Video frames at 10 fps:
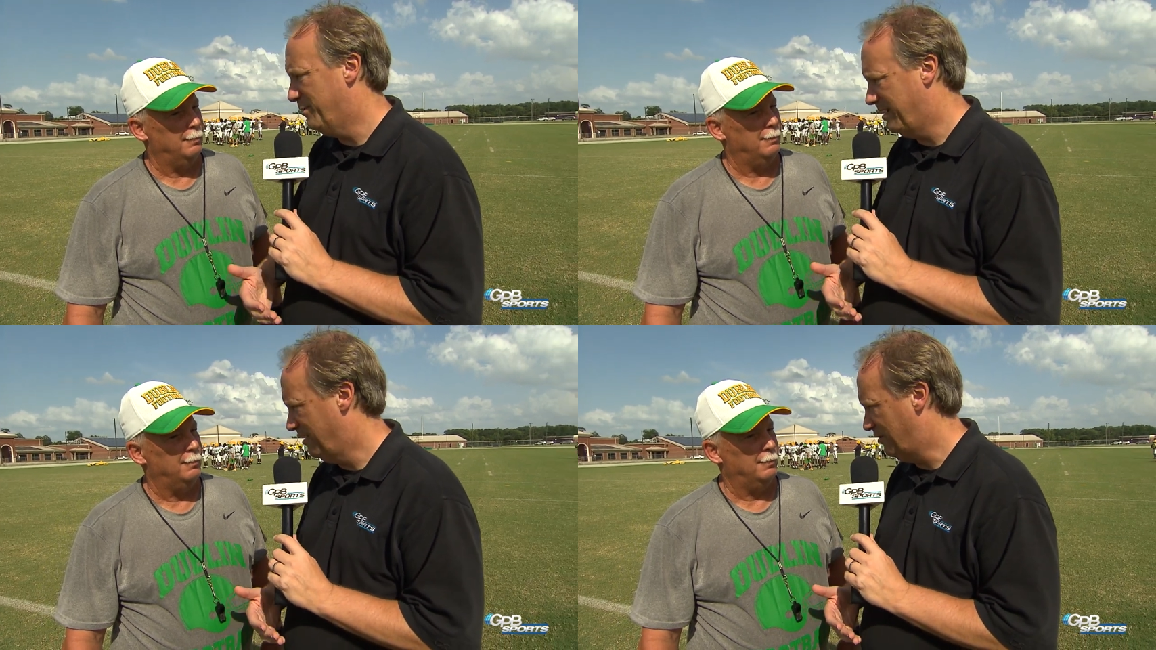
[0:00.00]
Speaker 1: been
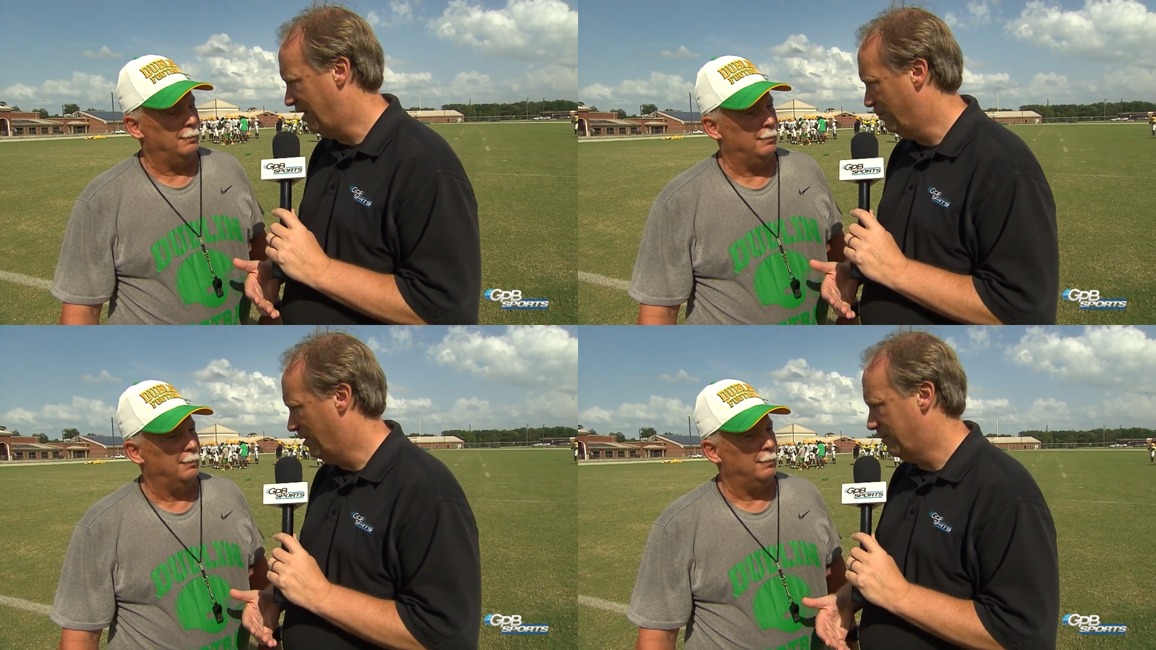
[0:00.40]
to the
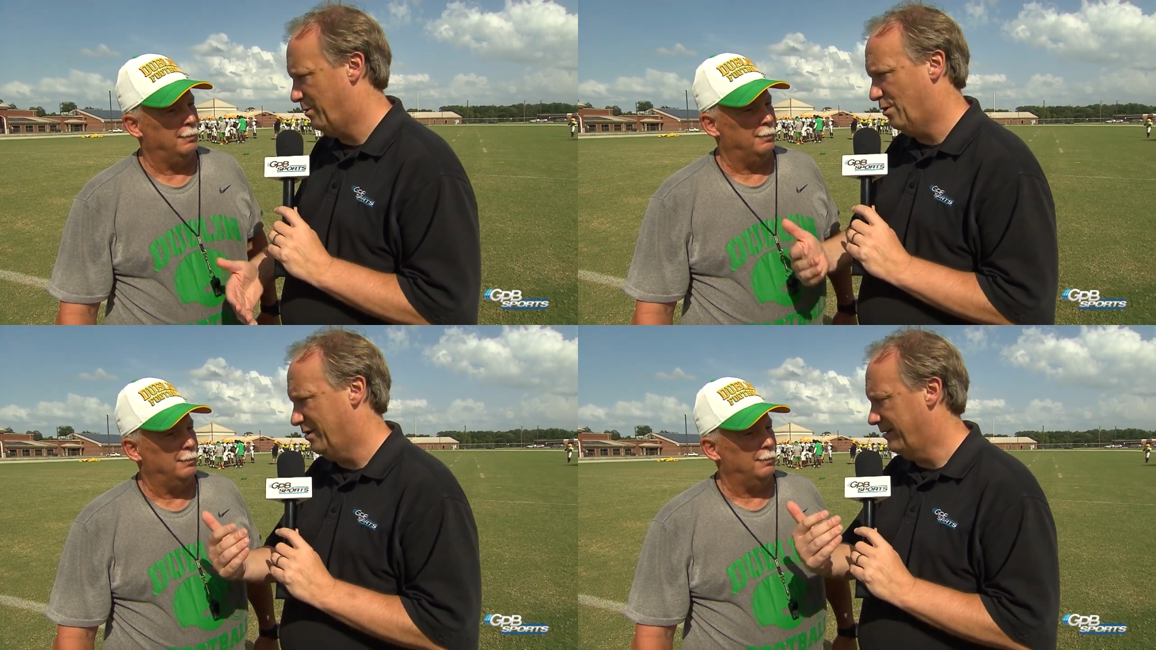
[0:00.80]
Shamrock
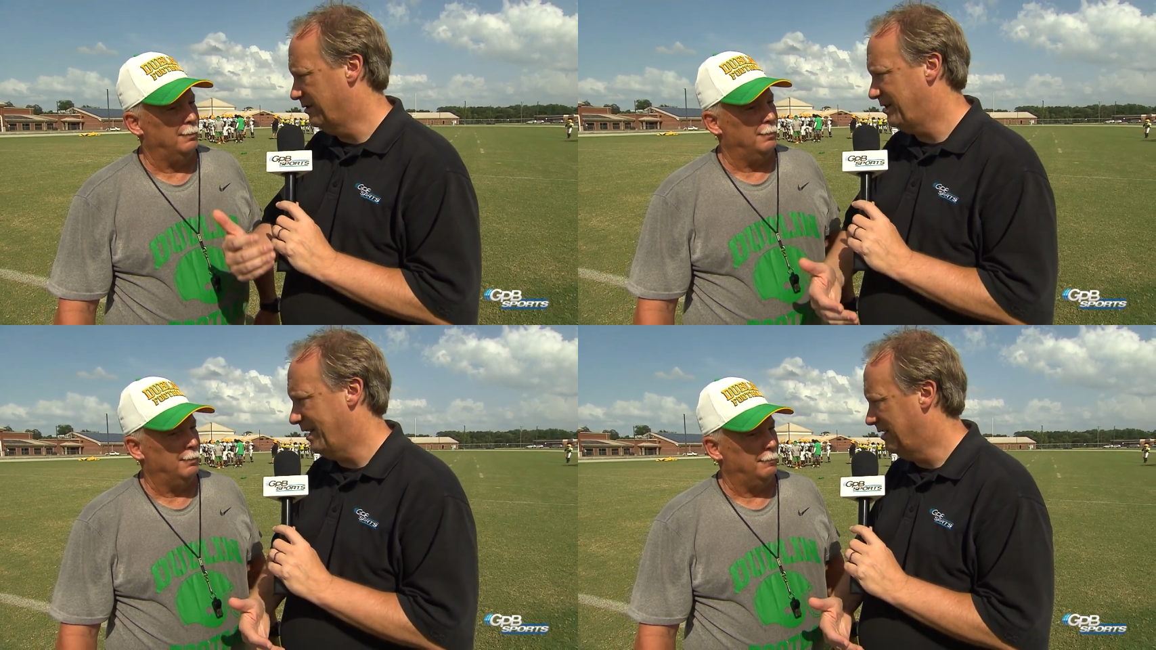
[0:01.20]
Bowl, never
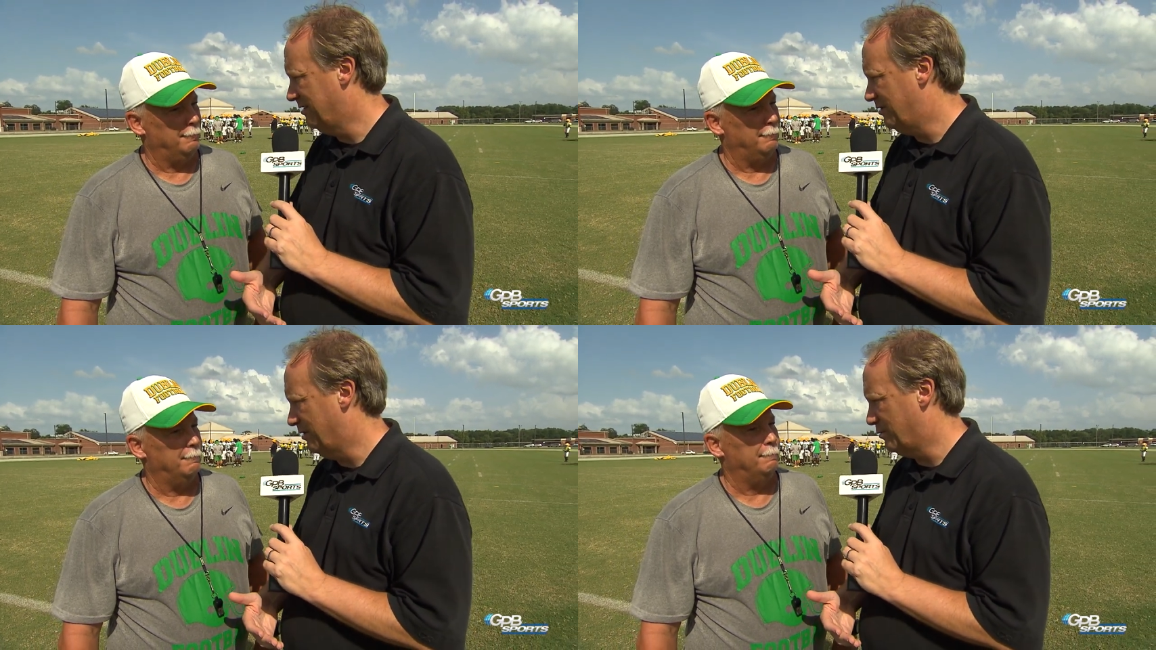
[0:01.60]
seen it in
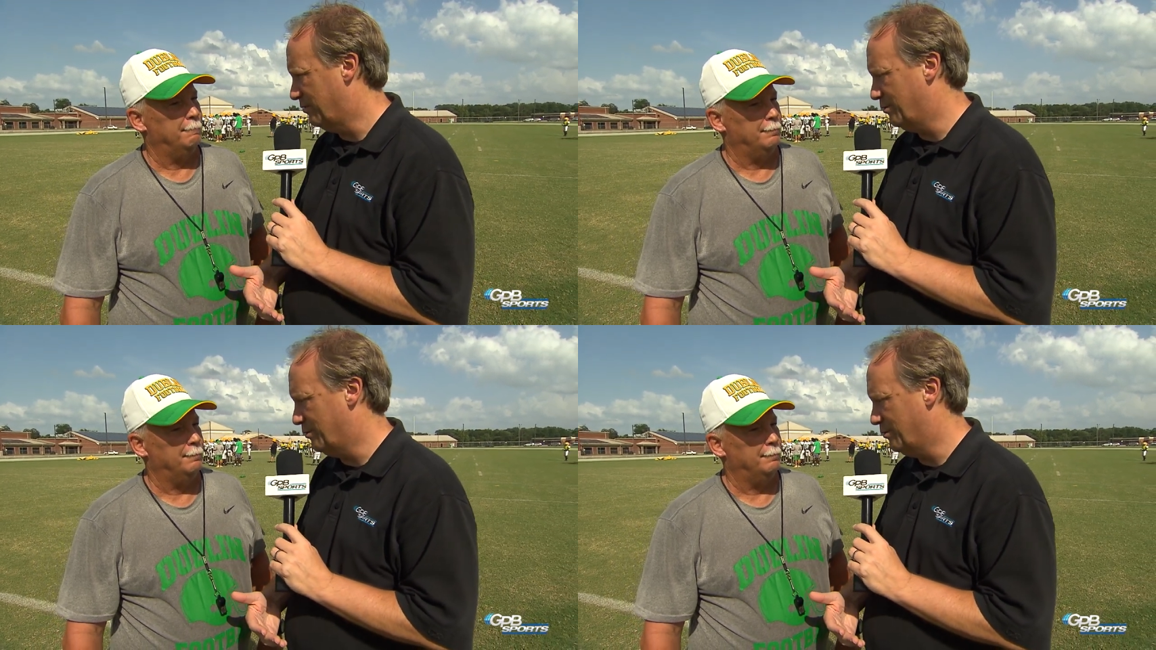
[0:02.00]
Central